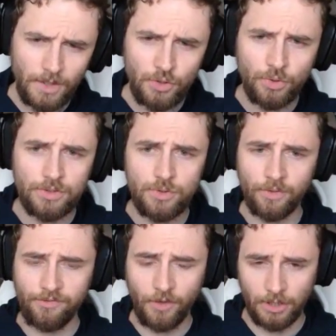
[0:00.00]
You can do
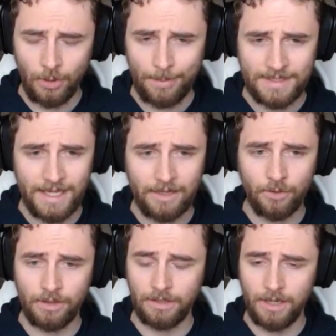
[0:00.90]
a follow-up attack
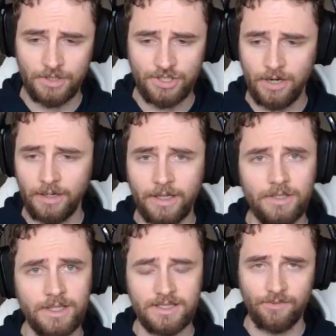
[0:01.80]
on a large target
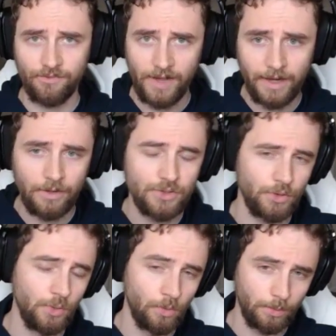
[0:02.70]
and get some fires, or
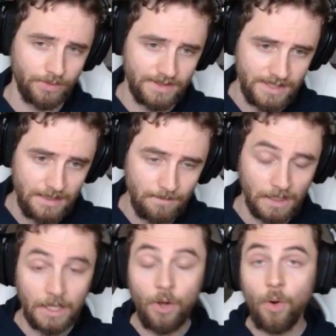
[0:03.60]
you can work with a
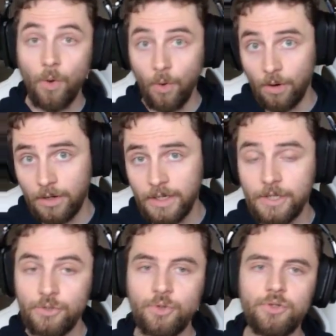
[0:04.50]
team, or
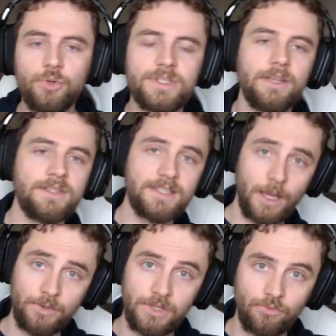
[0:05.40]
you can use it in a
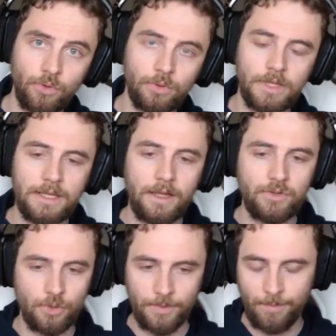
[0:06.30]
scouting role,
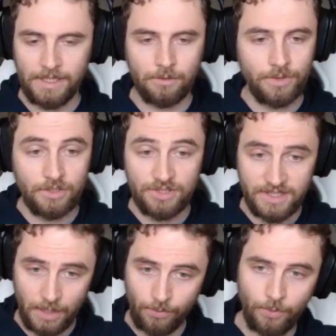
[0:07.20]
drop the payload and just
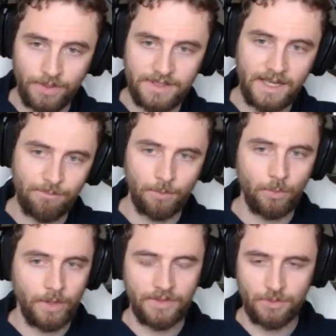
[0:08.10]
scout with the 1 dive bomber
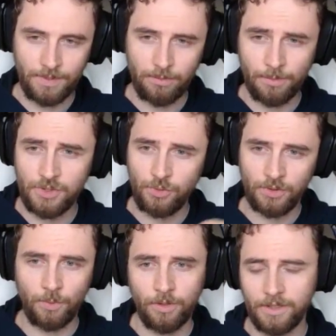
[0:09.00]
where the torpedo bombers are doing
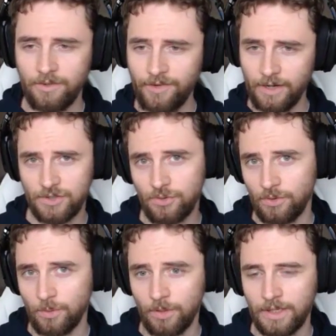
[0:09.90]
the work and the fighters are
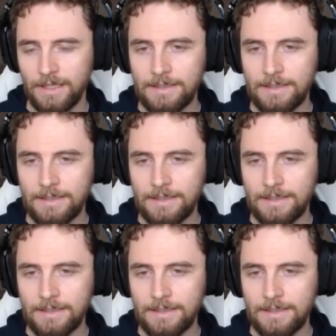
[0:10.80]
doing the work.